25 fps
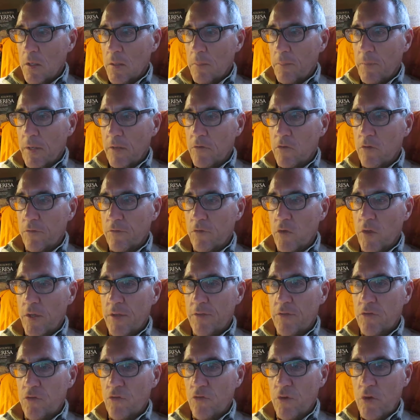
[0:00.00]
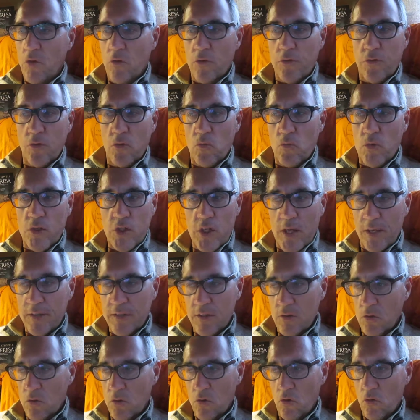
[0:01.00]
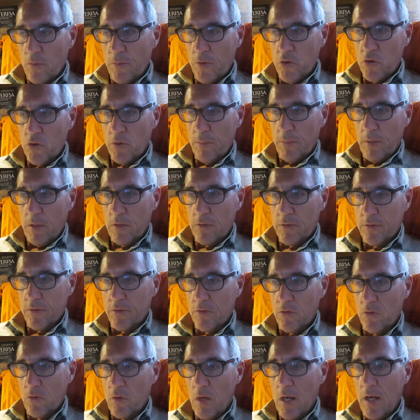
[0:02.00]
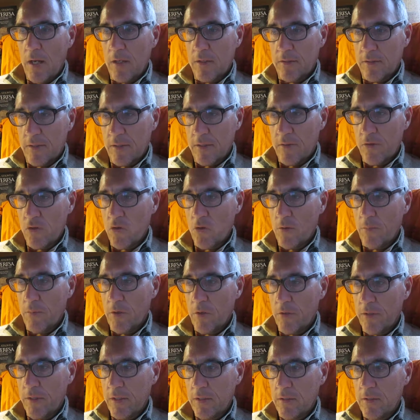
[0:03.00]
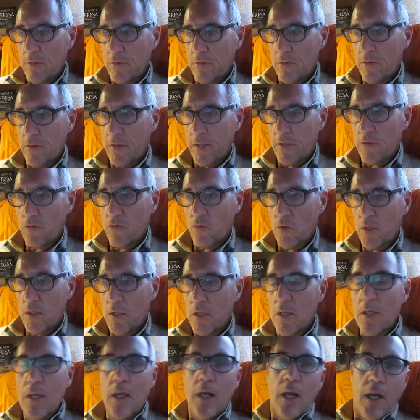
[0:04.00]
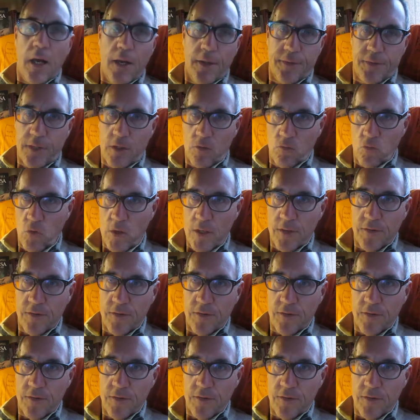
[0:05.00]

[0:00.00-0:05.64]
part of the history also, which I didn't know much about. So I'll tell you about that next week. And then we'll